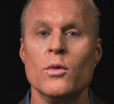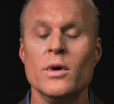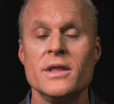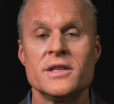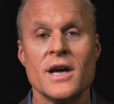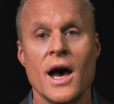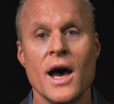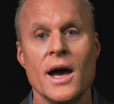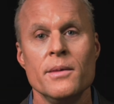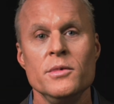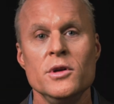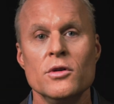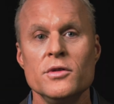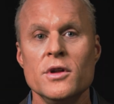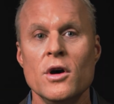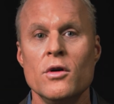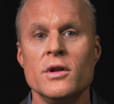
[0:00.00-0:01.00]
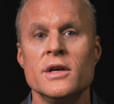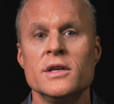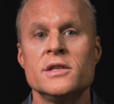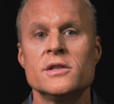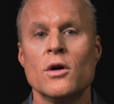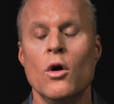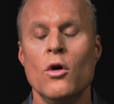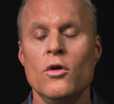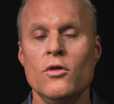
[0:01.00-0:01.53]
With time, you'll
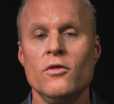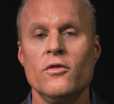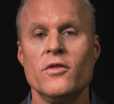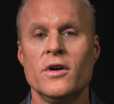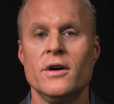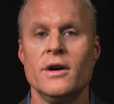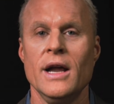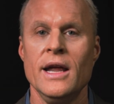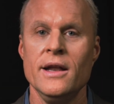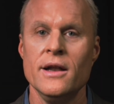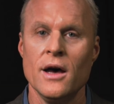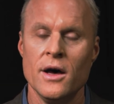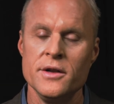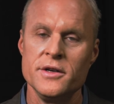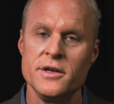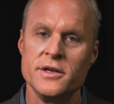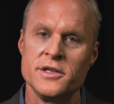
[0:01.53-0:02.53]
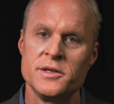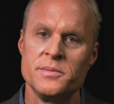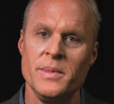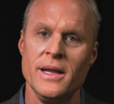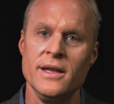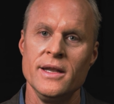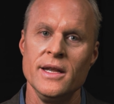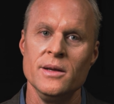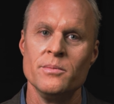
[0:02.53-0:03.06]
notice over and
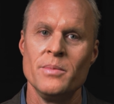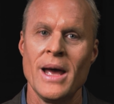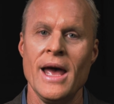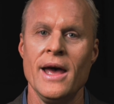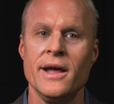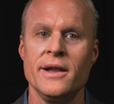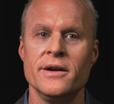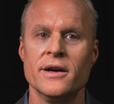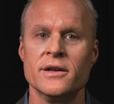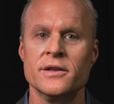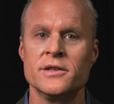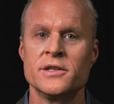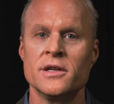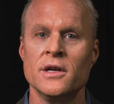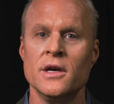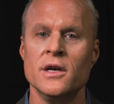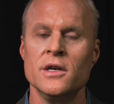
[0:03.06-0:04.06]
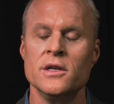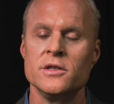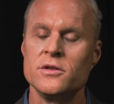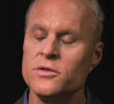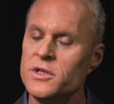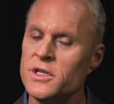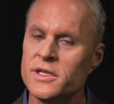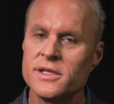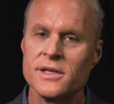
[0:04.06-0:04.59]
underspending patterns. So
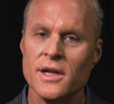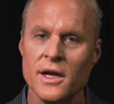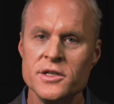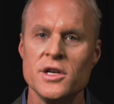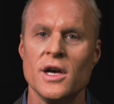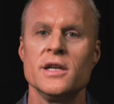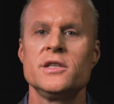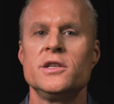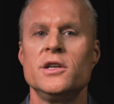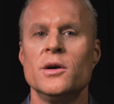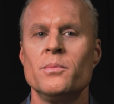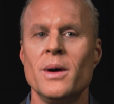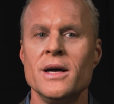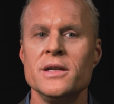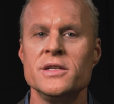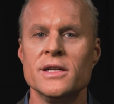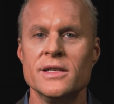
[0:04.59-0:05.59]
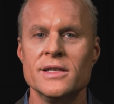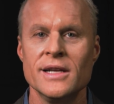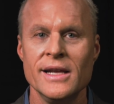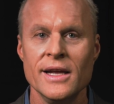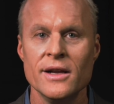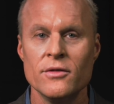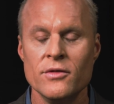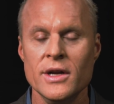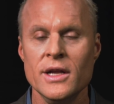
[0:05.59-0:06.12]
just adjust your budget to
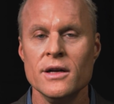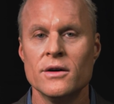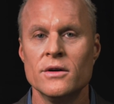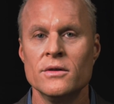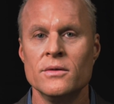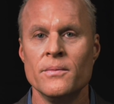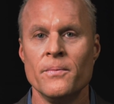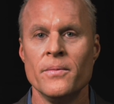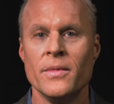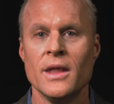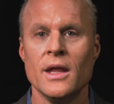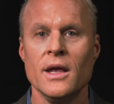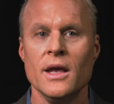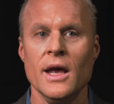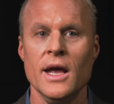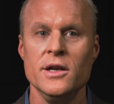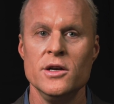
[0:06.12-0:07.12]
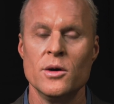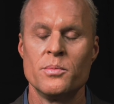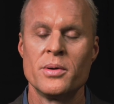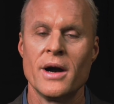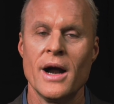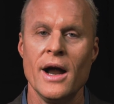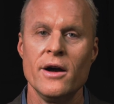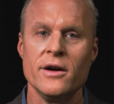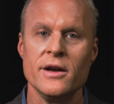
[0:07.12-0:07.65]
get real, and your
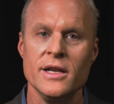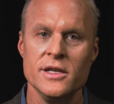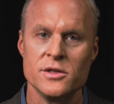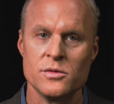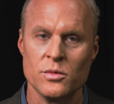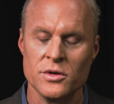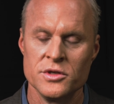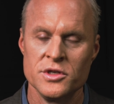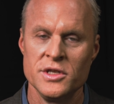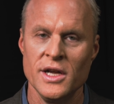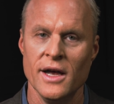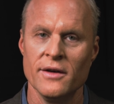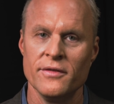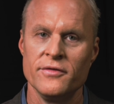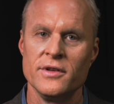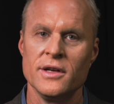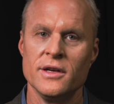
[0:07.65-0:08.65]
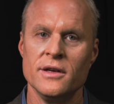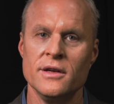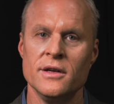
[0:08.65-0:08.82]
priorities will shift.